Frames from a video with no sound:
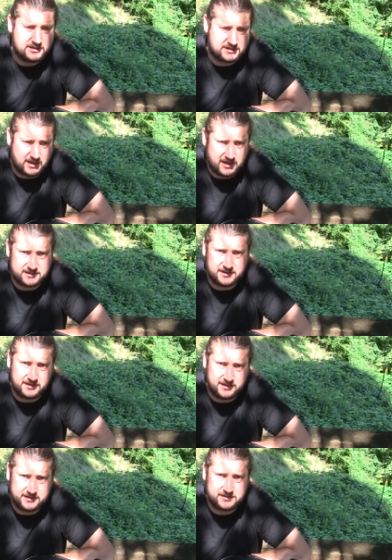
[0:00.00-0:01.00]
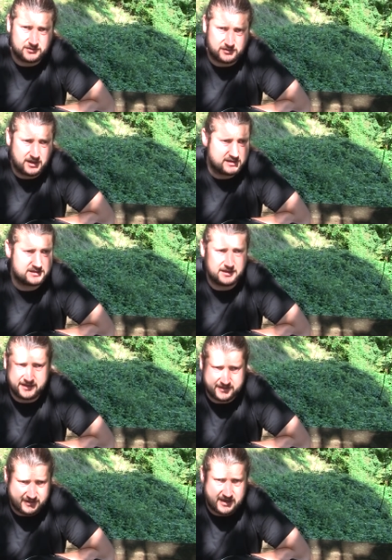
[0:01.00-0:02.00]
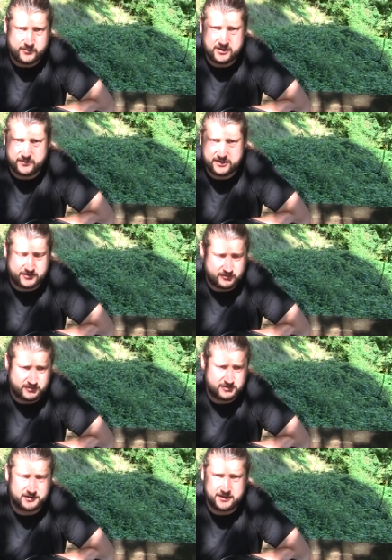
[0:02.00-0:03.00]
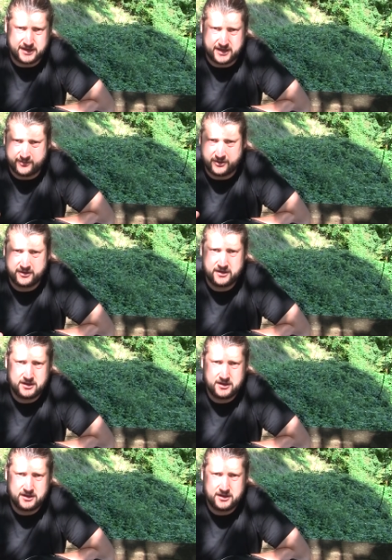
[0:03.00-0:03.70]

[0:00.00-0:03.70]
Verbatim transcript: slugs than it is to cast like 9 millimeter or 30 caliber